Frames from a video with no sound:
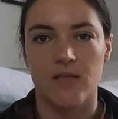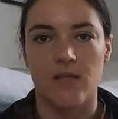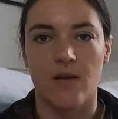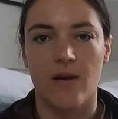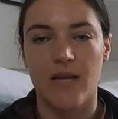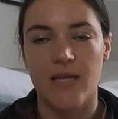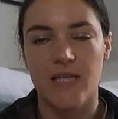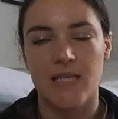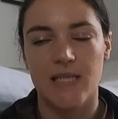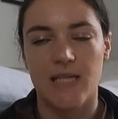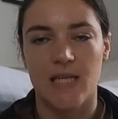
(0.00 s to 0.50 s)
So
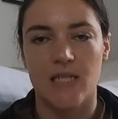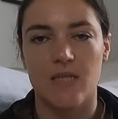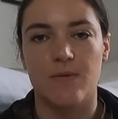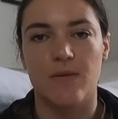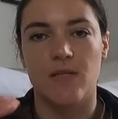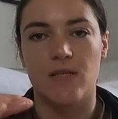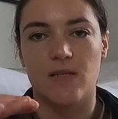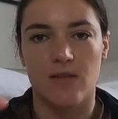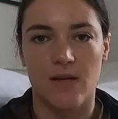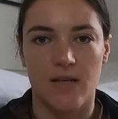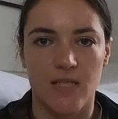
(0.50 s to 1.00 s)
80
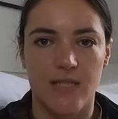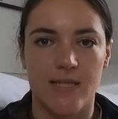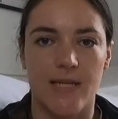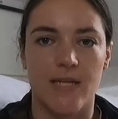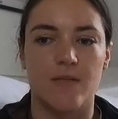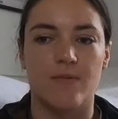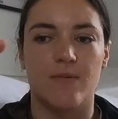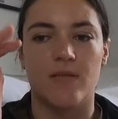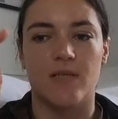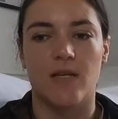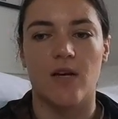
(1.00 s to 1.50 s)
centimeters, 90
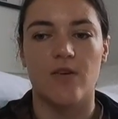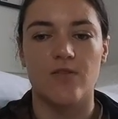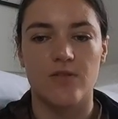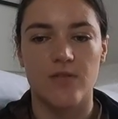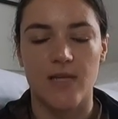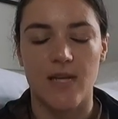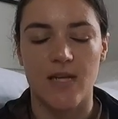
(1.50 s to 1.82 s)
centimeters, 100